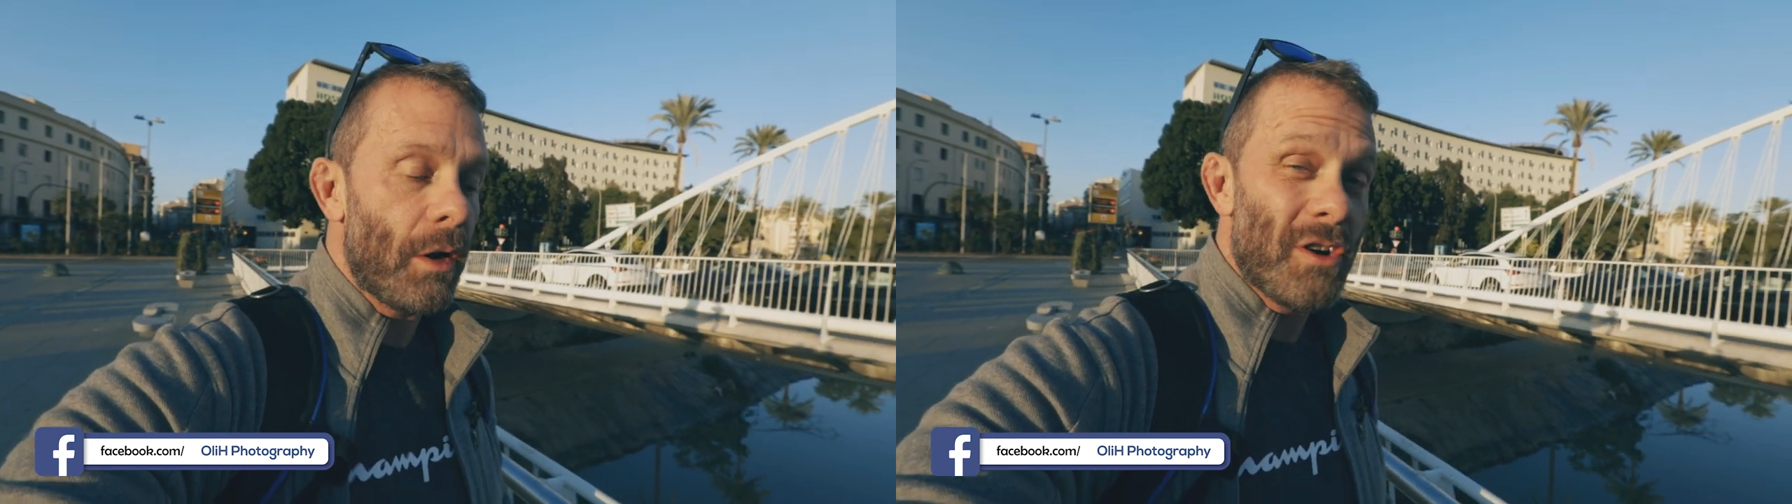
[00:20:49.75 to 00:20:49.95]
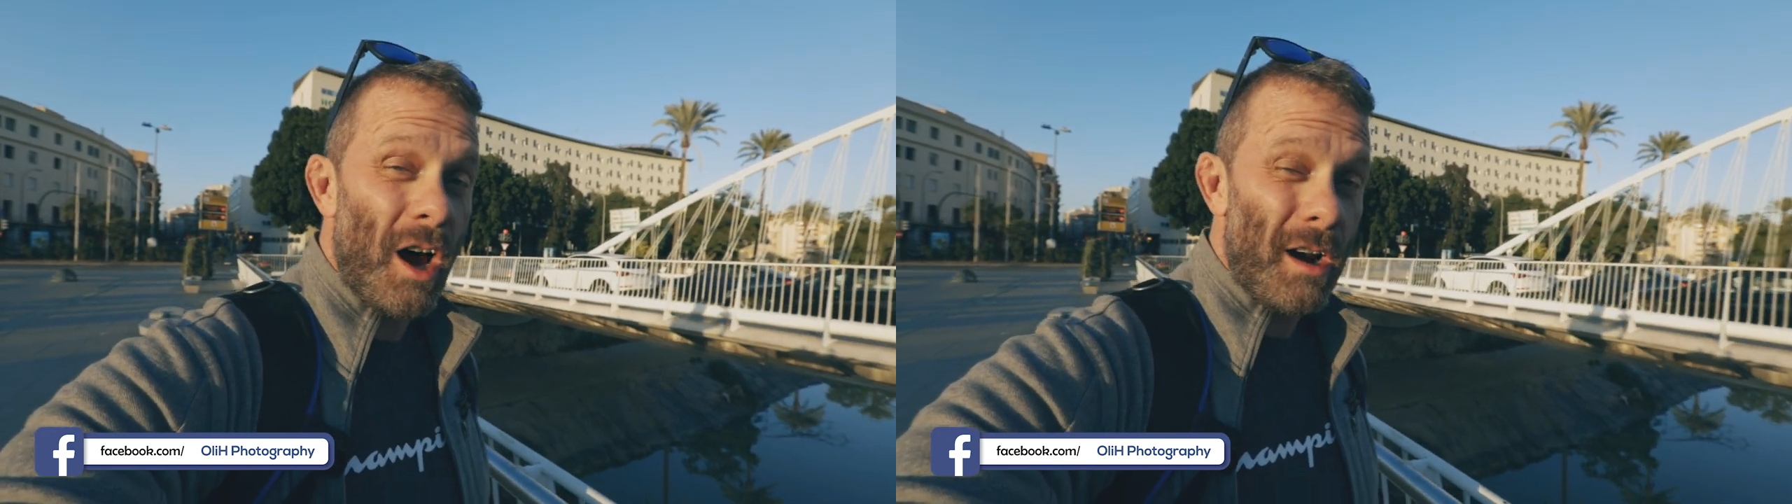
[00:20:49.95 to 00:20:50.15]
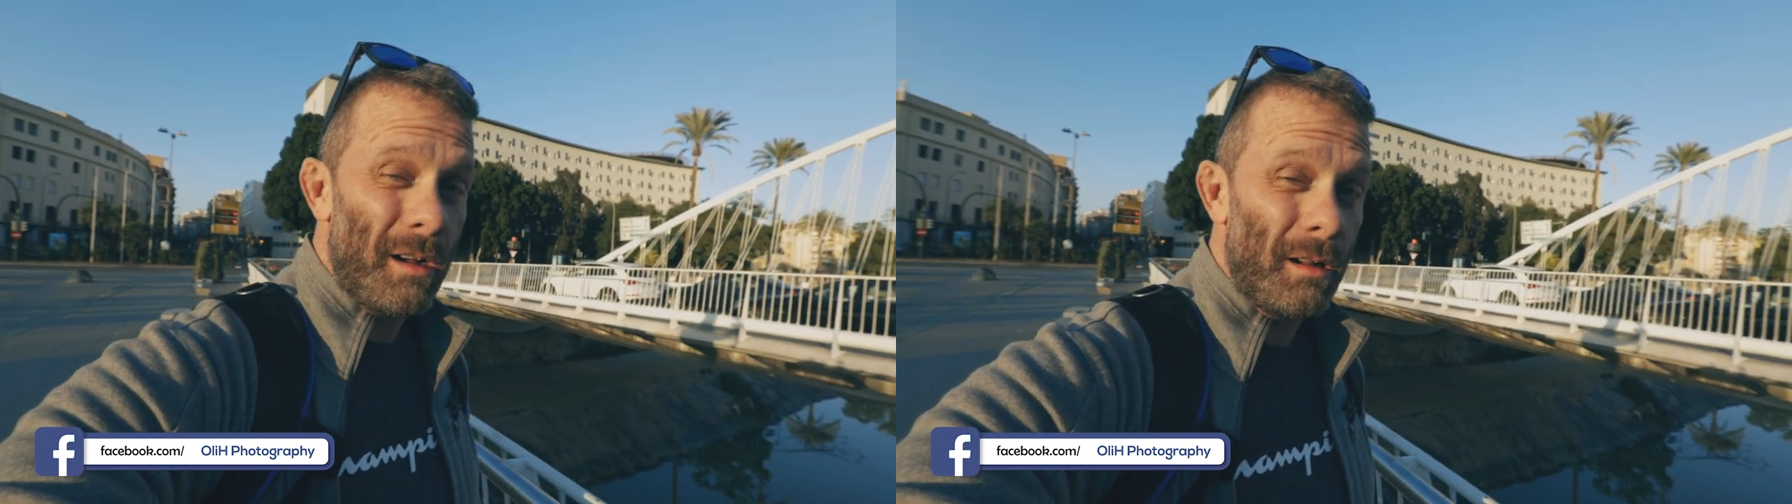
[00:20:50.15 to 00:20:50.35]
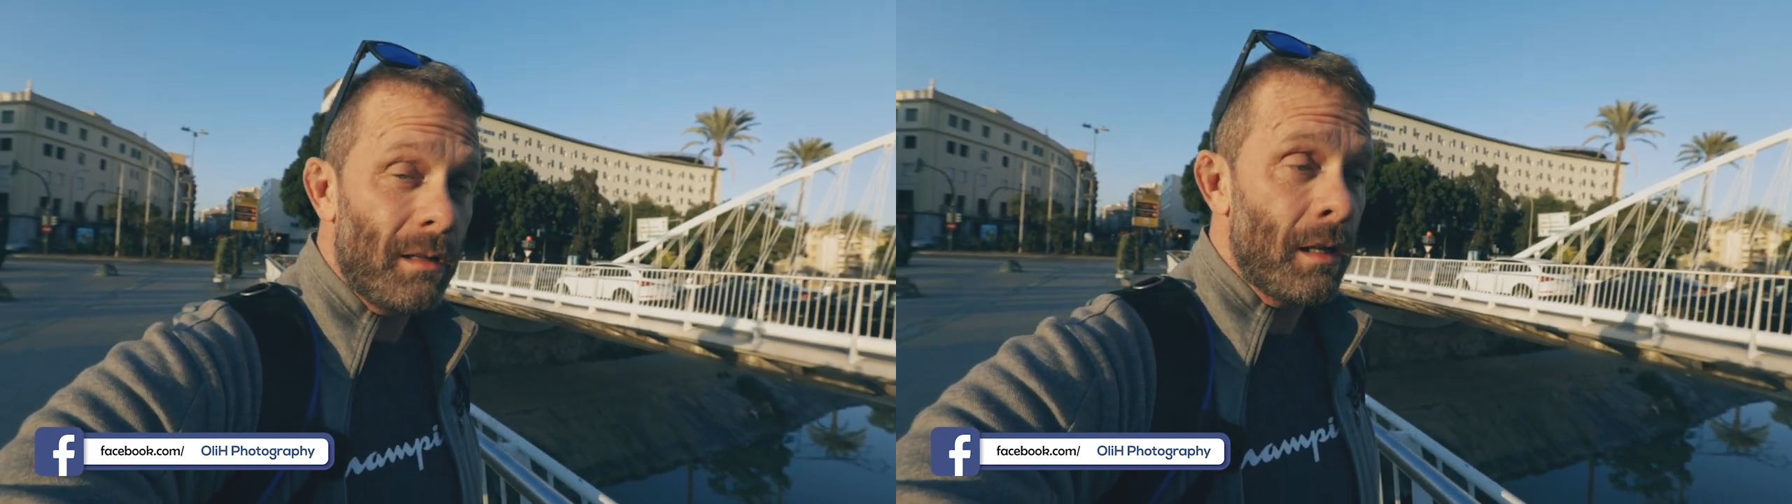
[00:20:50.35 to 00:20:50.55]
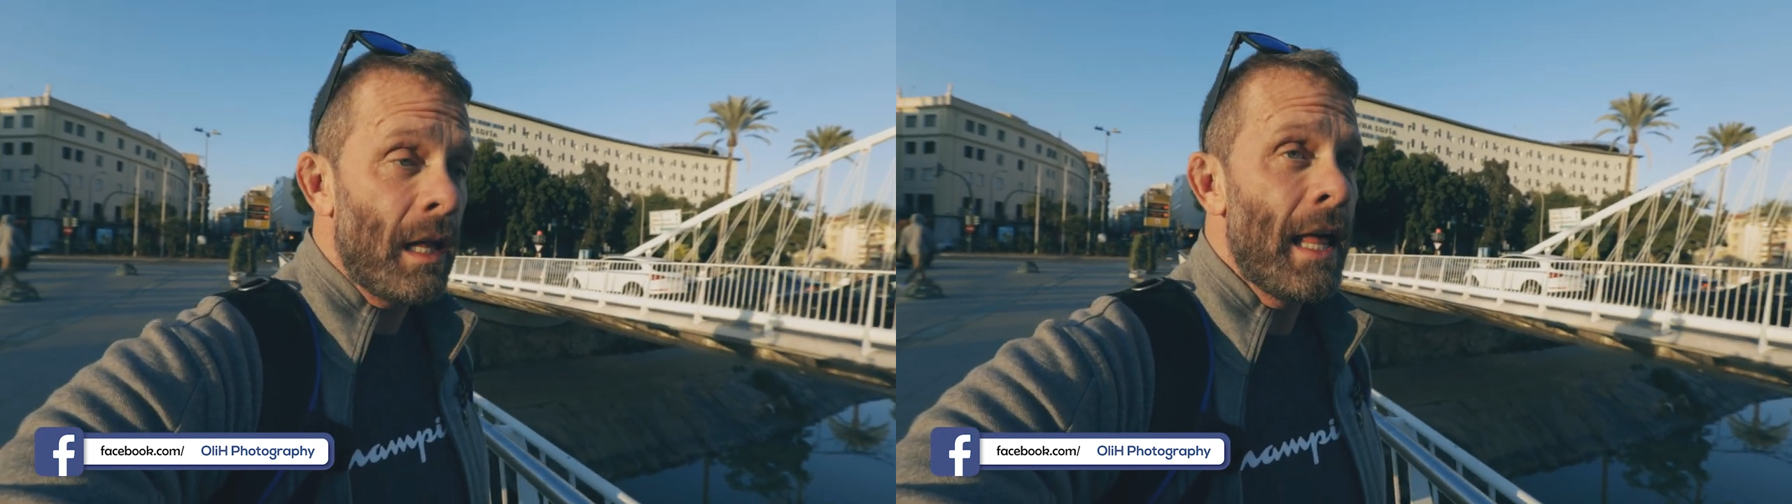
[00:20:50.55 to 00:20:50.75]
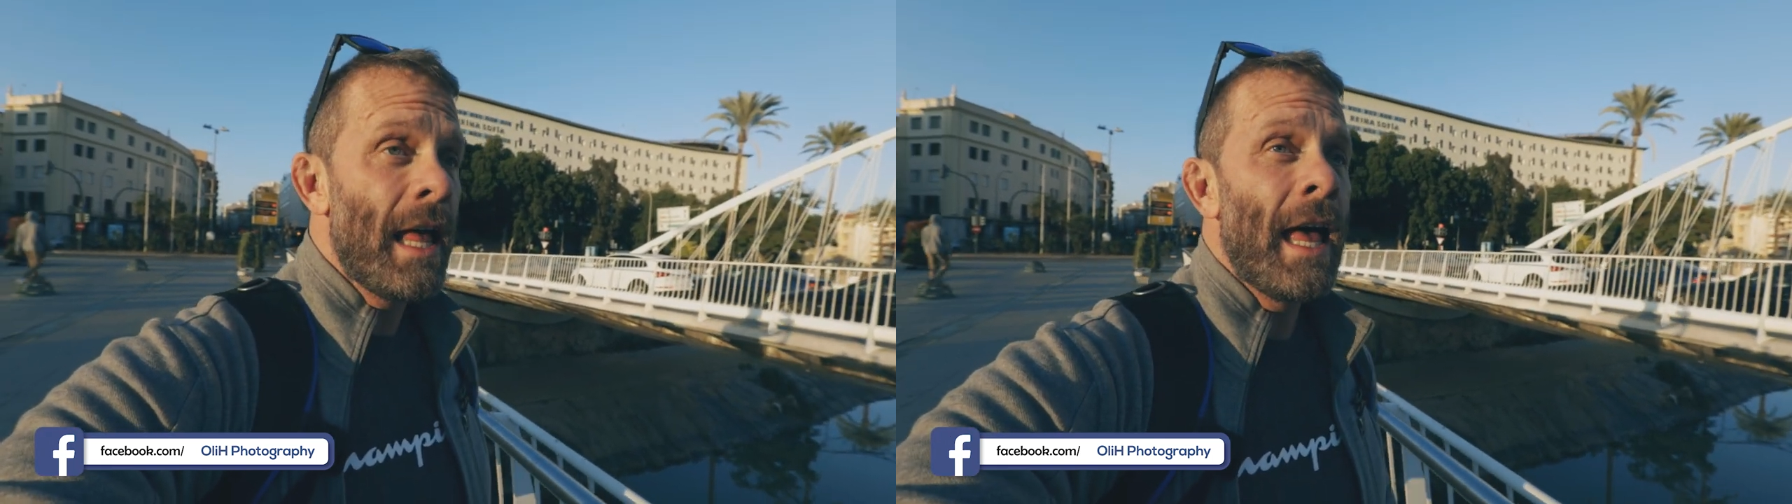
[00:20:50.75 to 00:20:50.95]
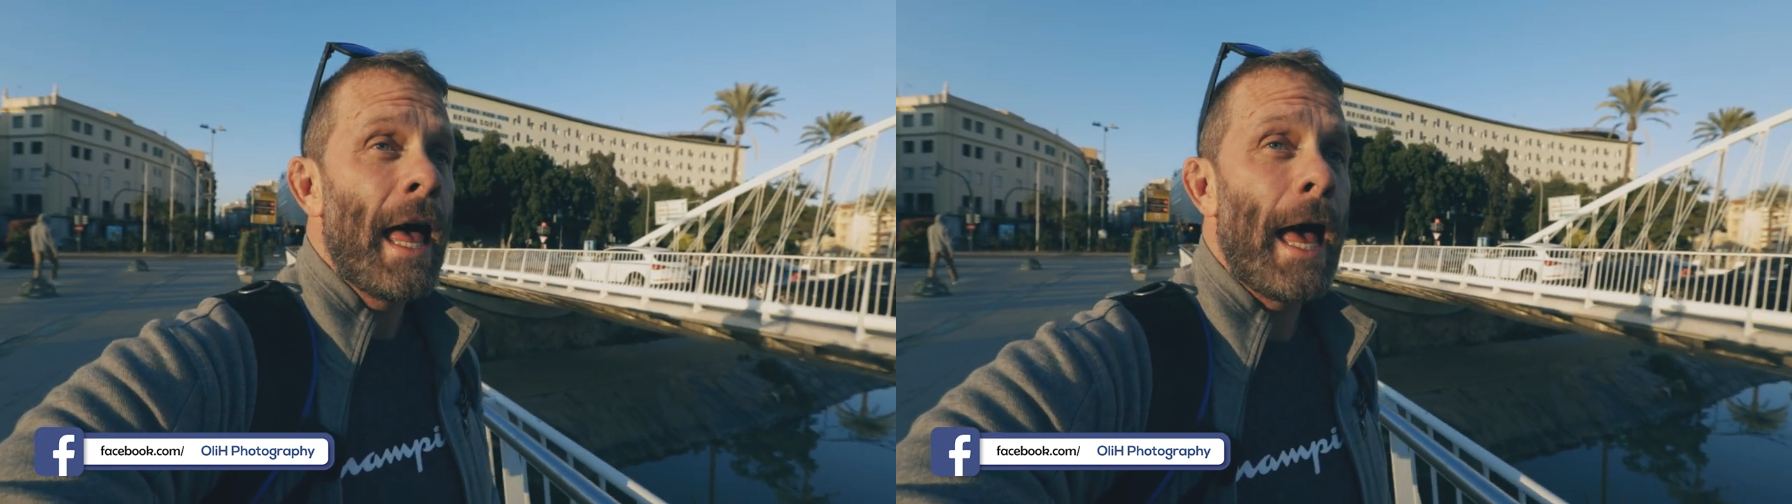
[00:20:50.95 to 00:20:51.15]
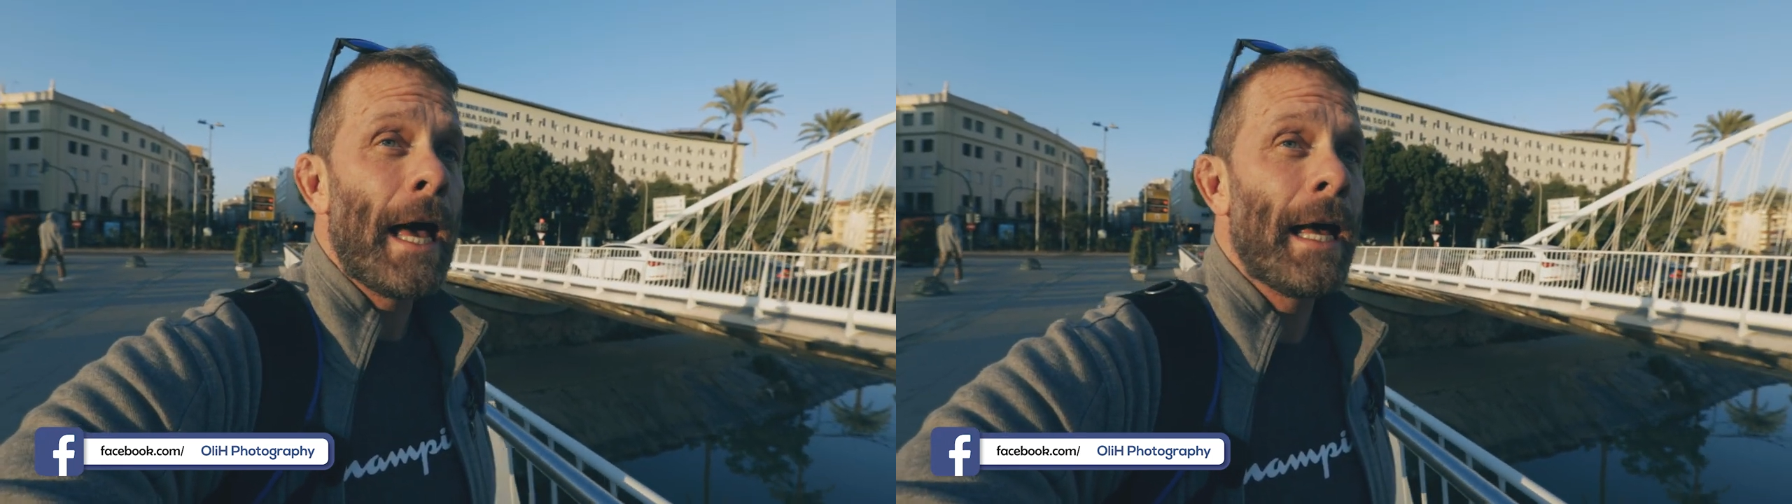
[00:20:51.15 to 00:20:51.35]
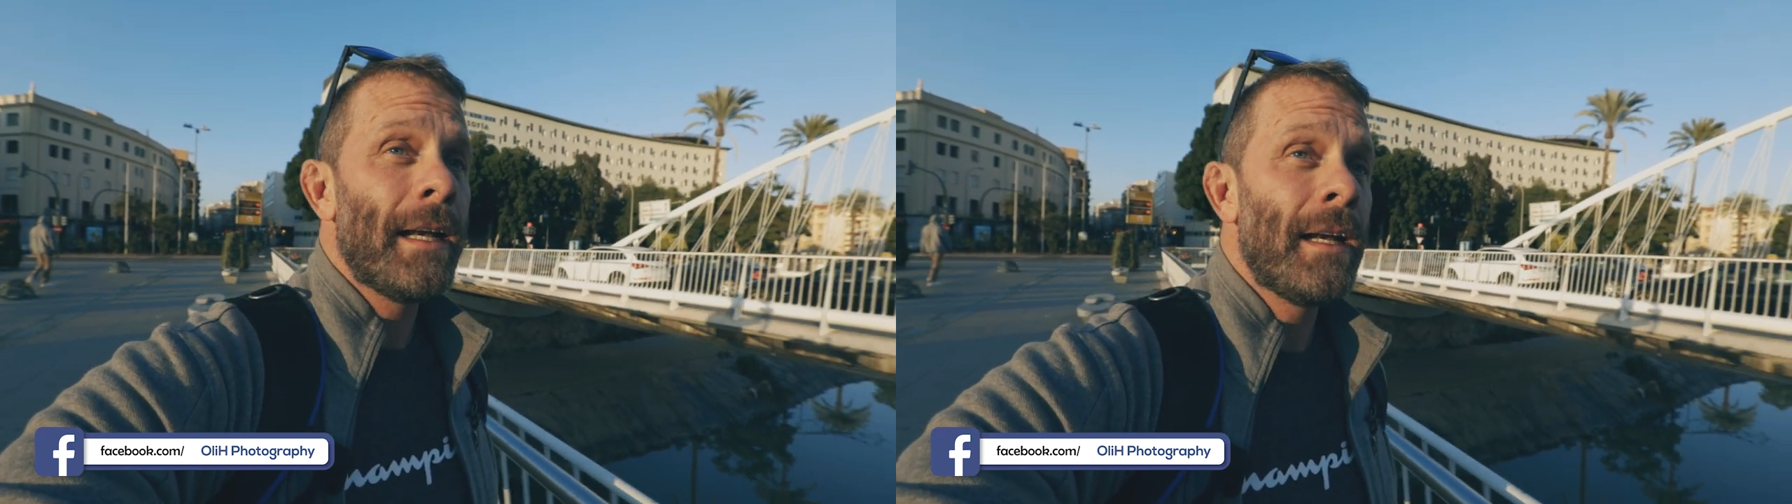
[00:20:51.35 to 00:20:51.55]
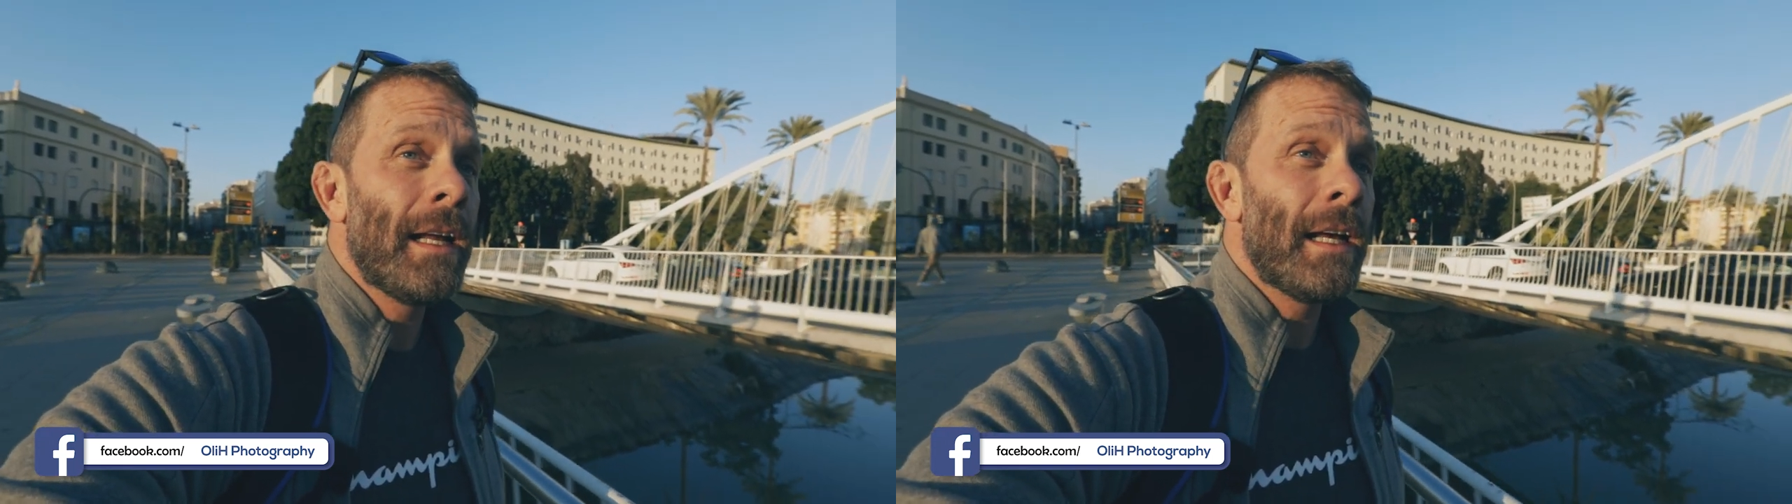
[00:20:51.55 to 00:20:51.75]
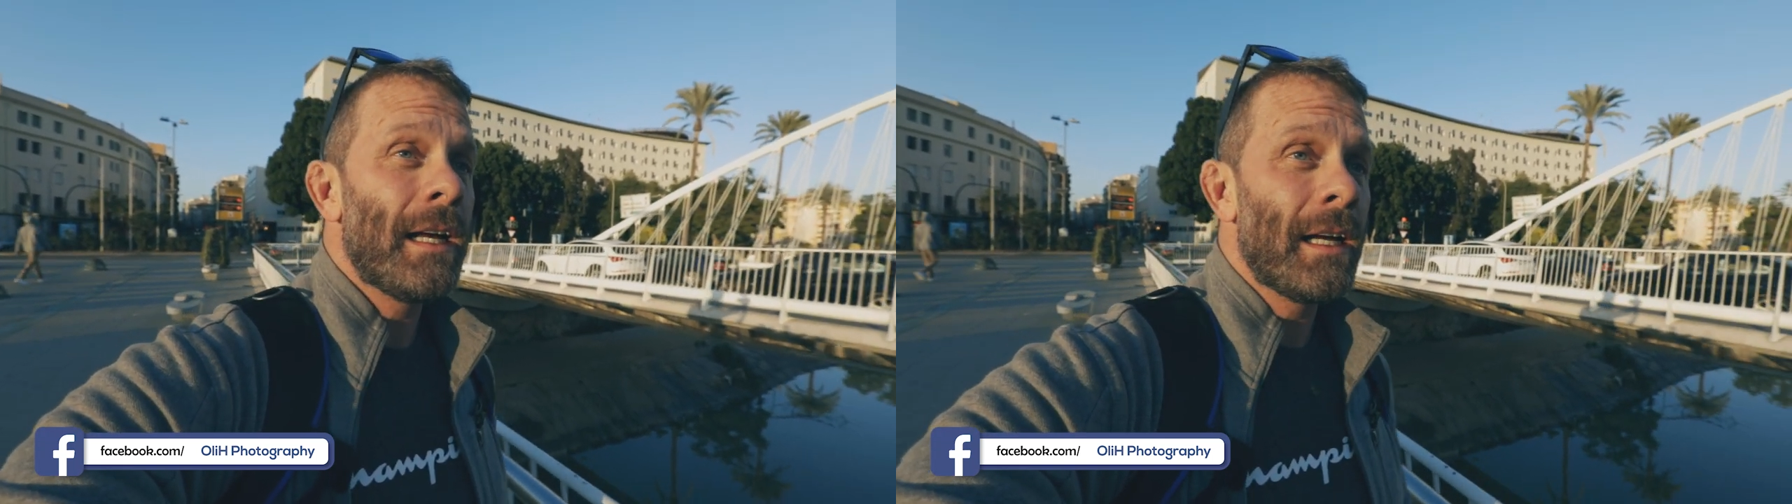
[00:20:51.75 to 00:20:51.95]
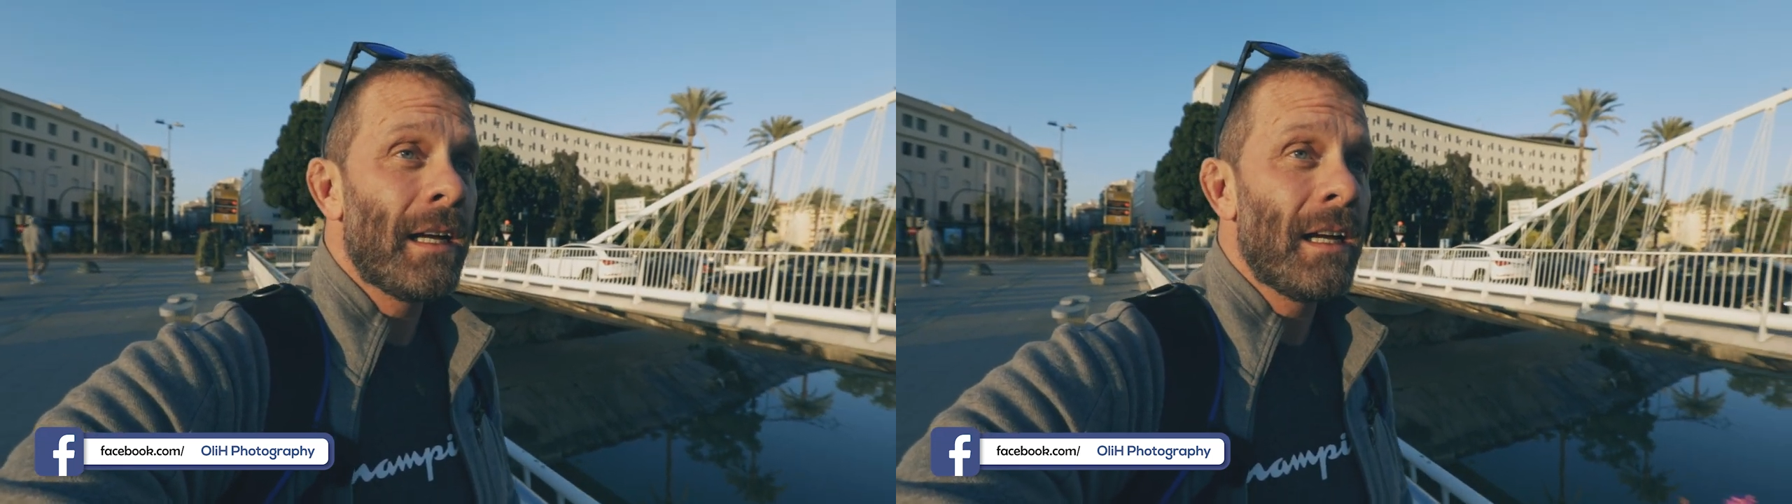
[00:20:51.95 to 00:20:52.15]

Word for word: not all. And uh,